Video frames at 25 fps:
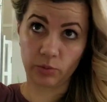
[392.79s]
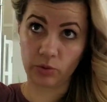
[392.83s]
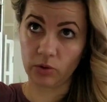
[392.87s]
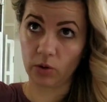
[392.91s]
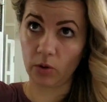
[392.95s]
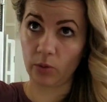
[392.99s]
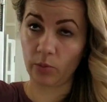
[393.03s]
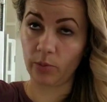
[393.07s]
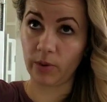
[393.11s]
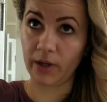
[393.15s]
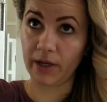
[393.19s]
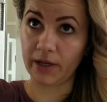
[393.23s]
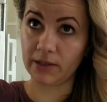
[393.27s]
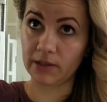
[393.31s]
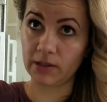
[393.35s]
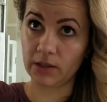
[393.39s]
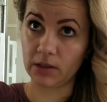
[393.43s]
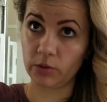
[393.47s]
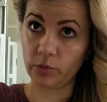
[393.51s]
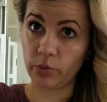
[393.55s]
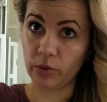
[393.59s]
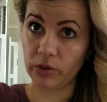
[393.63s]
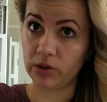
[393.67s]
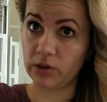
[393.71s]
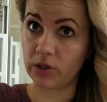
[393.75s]
We don't blend
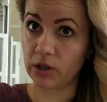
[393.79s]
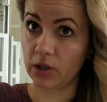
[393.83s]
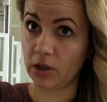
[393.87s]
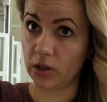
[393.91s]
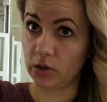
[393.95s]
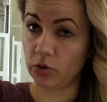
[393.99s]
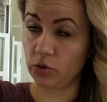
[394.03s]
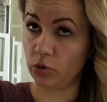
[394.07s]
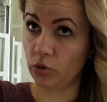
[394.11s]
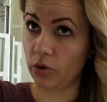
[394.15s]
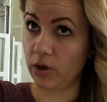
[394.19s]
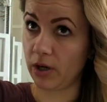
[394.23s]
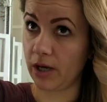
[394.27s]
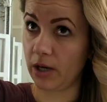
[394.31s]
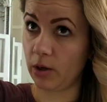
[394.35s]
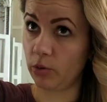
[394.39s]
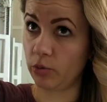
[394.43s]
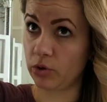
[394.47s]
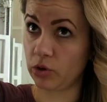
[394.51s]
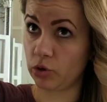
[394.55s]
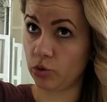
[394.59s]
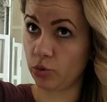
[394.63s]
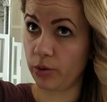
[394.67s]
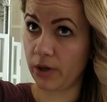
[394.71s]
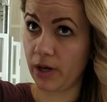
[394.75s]
it with the new hair
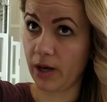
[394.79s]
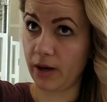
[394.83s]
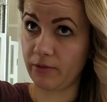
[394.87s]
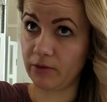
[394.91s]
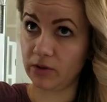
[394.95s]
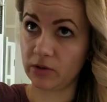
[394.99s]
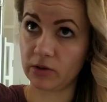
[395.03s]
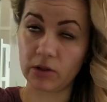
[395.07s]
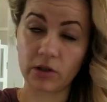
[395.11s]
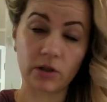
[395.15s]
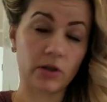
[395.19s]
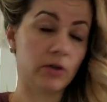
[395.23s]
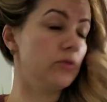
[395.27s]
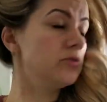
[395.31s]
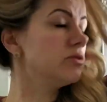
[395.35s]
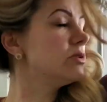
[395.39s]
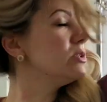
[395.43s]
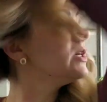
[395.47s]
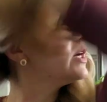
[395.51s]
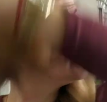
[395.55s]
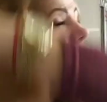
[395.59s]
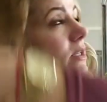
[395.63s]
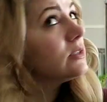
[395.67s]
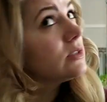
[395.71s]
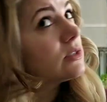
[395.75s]
which we haven't curled
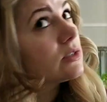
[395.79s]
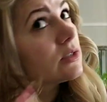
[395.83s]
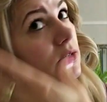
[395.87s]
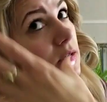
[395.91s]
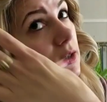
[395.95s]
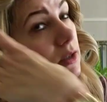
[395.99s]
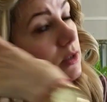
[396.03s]
yet.